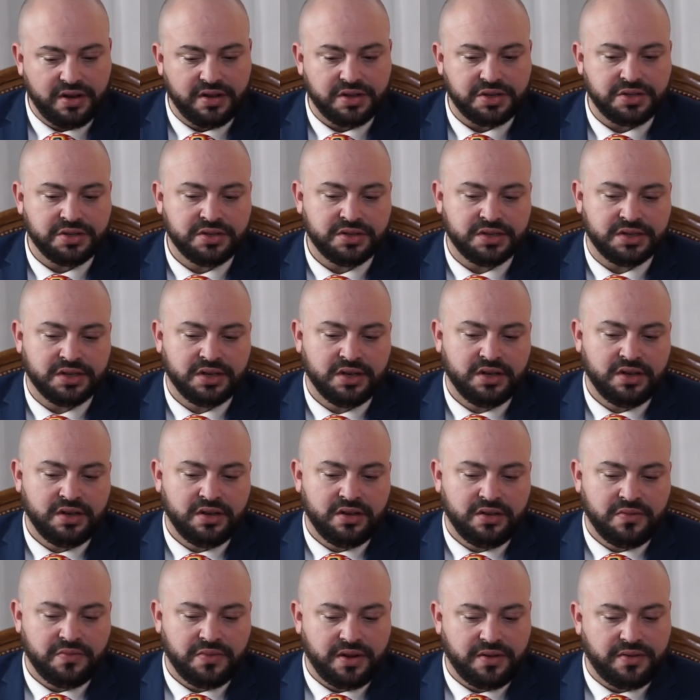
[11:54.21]
elections.
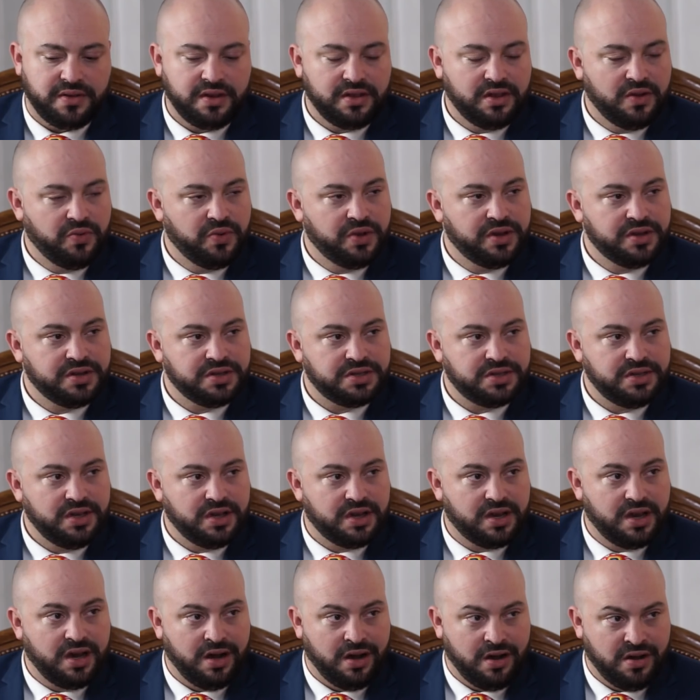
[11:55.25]
But I think that we're going to see
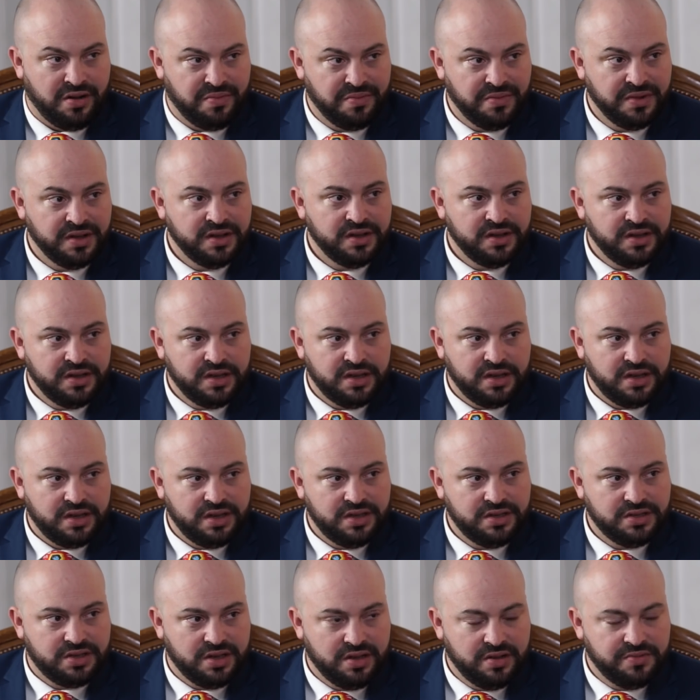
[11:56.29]
a calm
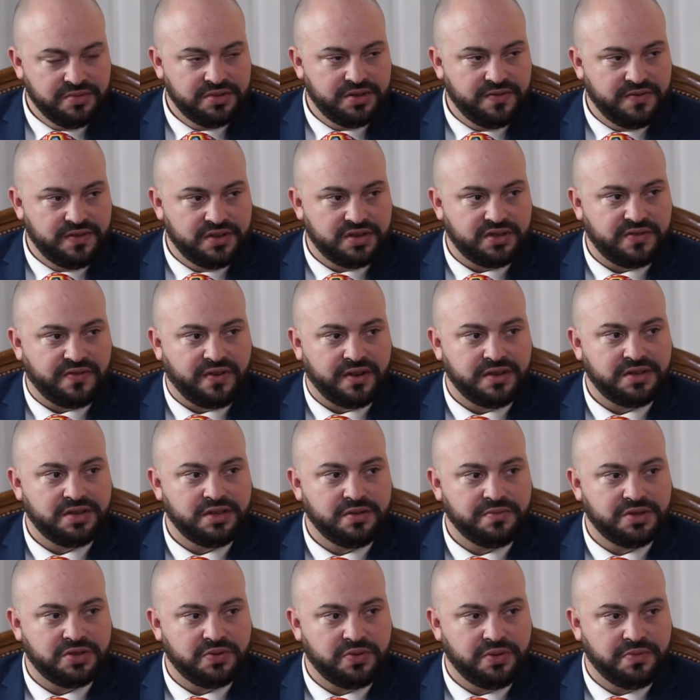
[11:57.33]
in terms of this
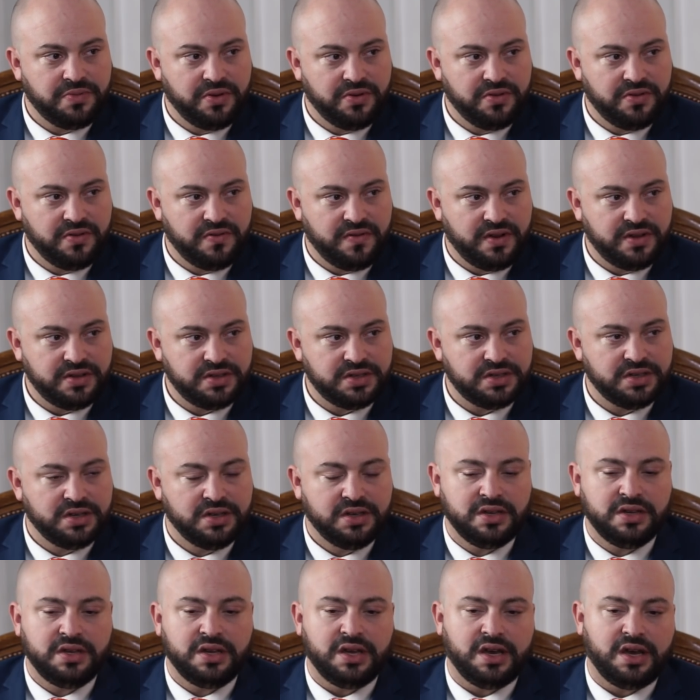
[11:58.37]
fighting between both of us,
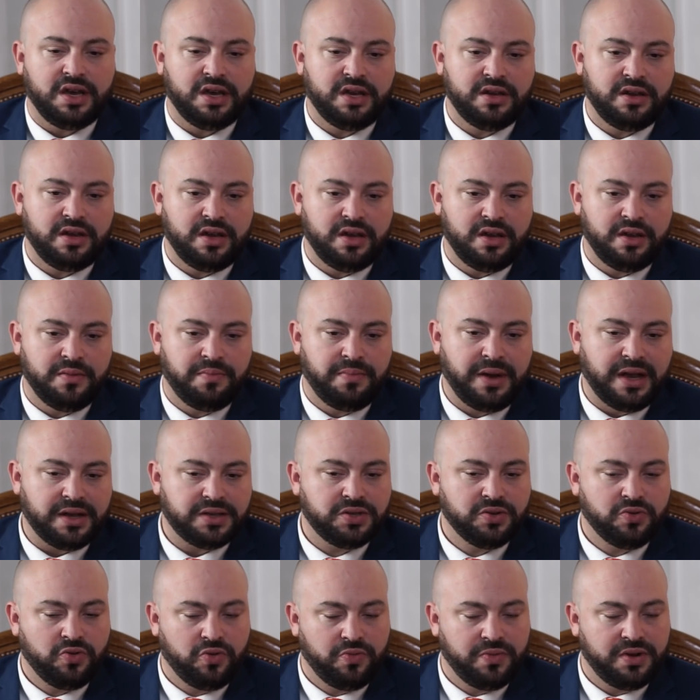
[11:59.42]
and
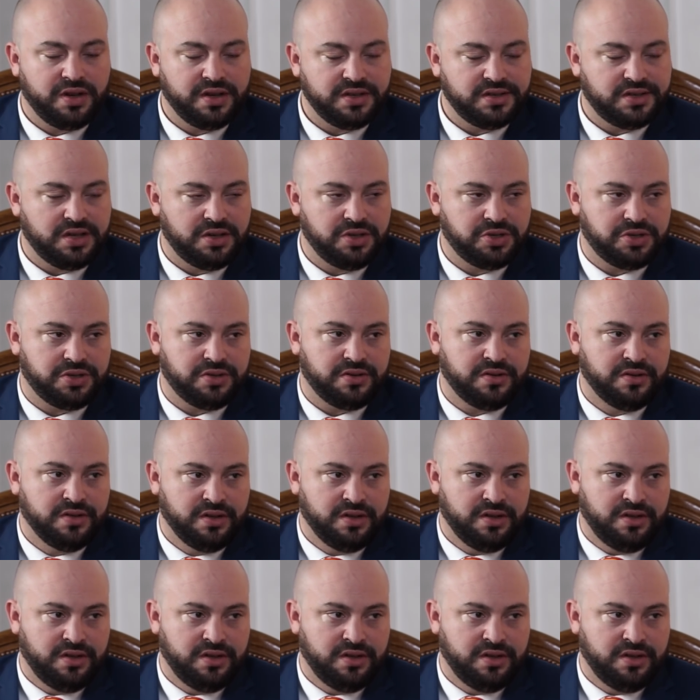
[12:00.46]
back to normalization